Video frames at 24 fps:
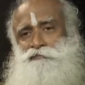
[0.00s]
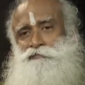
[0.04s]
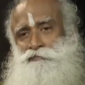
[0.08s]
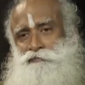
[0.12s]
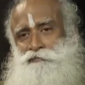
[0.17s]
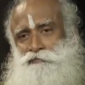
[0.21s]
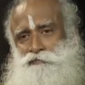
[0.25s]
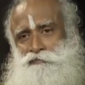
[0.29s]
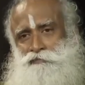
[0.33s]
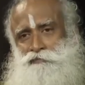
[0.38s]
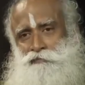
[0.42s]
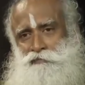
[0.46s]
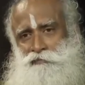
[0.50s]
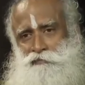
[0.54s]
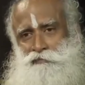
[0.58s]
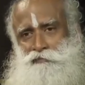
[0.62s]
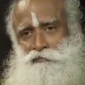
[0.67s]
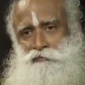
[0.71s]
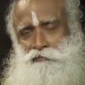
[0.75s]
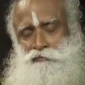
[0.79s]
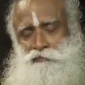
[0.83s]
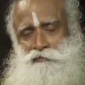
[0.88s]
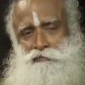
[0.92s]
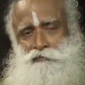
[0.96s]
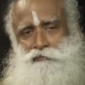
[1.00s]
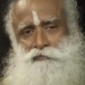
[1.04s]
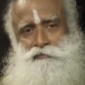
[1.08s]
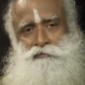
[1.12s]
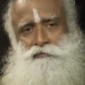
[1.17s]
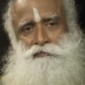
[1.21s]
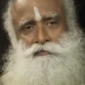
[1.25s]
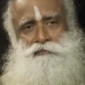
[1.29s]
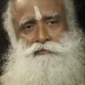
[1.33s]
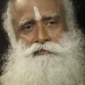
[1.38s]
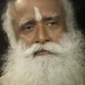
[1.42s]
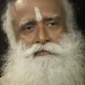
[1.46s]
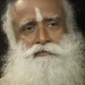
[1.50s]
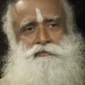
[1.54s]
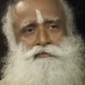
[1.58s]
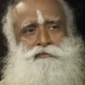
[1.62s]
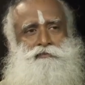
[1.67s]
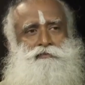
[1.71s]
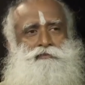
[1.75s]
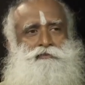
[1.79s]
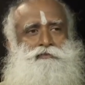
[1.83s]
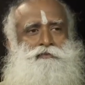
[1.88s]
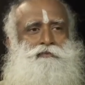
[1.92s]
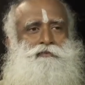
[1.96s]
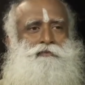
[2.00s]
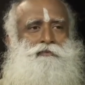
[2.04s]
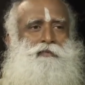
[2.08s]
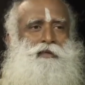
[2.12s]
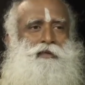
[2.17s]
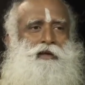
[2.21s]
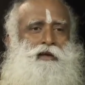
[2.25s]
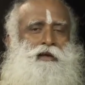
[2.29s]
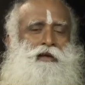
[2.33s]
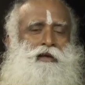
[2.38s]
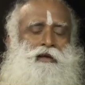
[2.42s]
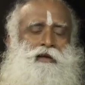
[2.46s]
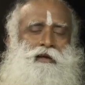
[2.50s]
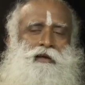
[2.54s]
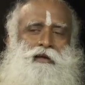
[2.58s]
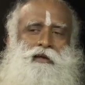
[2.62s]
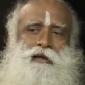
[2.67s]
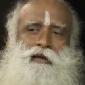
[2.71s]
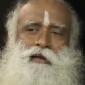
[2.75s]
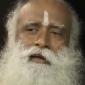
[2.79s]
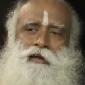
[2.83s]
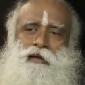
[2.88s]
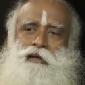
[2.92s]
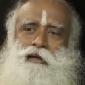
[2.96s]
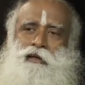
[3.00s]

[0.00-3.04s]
Nothing is said.